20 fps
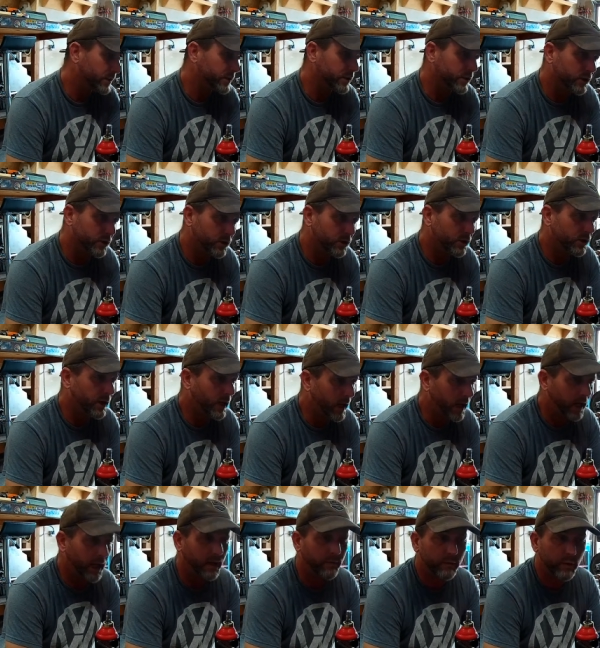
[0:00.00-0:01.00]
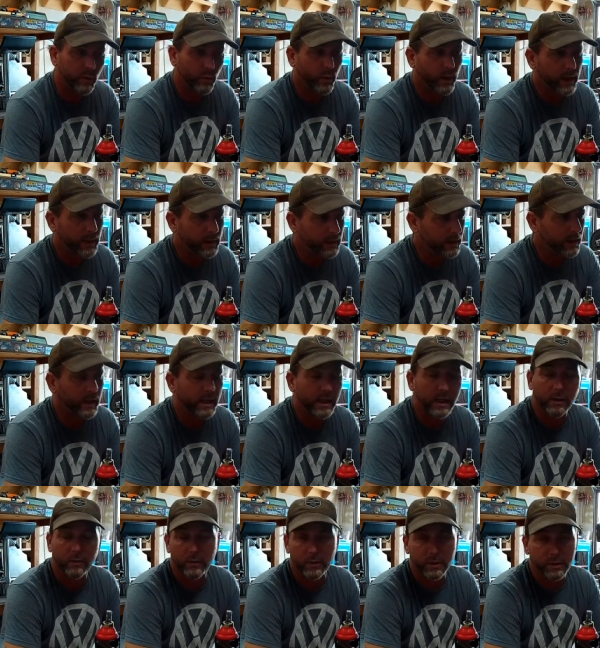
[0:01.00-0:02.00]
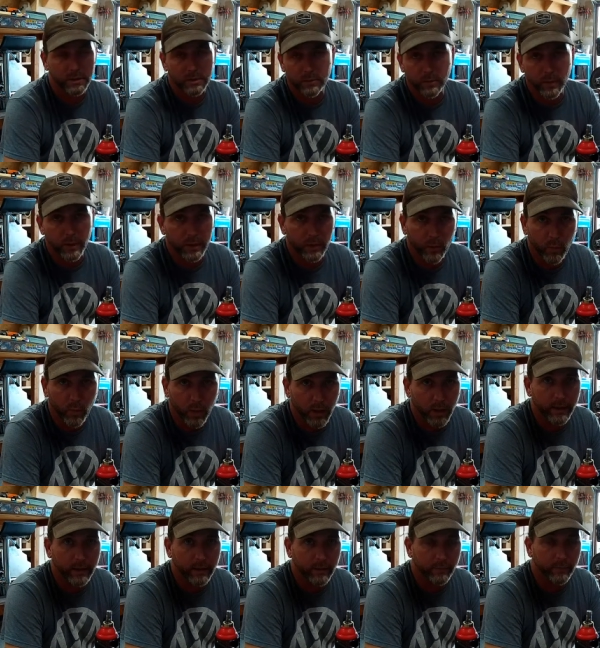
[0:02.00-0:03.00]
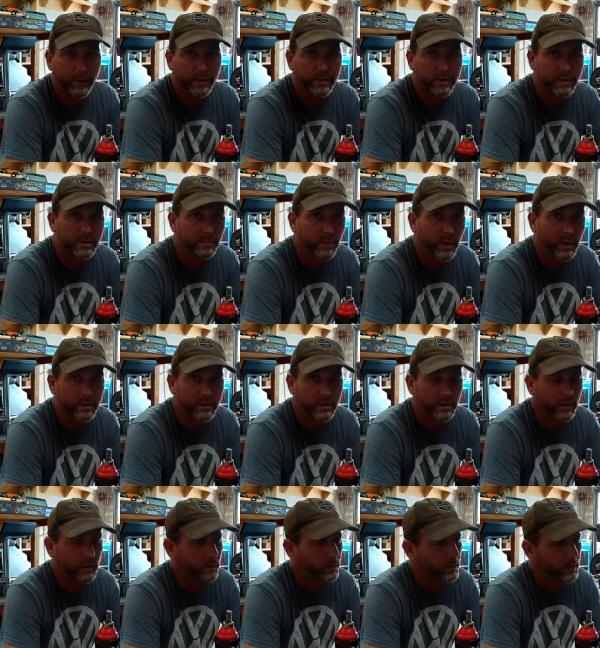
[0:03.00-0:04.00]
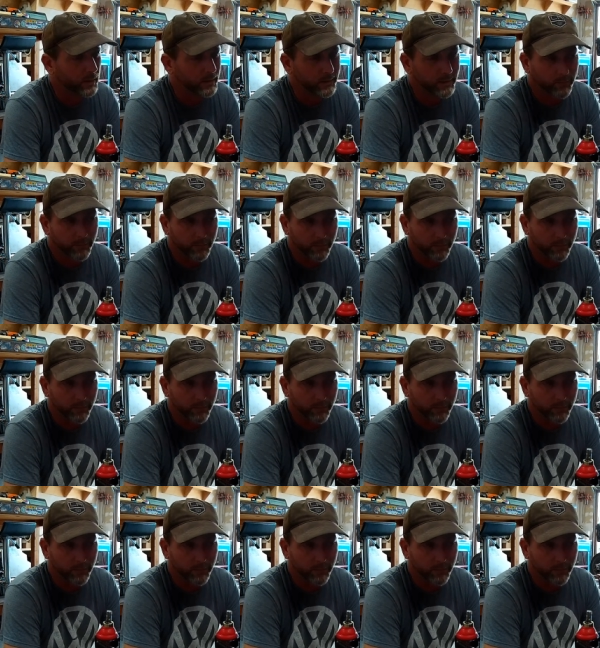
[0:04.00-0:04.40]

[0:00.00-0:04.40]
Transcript: it's a good heavyweight kit, which is what you want in a front suspension. You don't want some